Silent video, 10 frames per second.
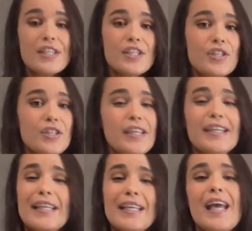The
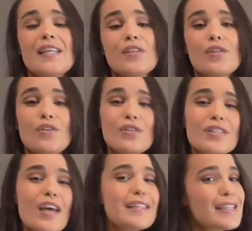student clearly has a
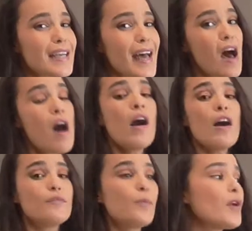good idea
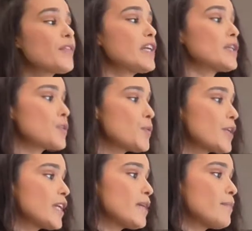of what they are
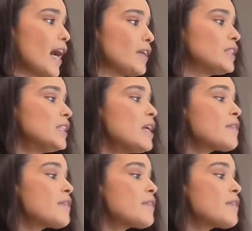talking about.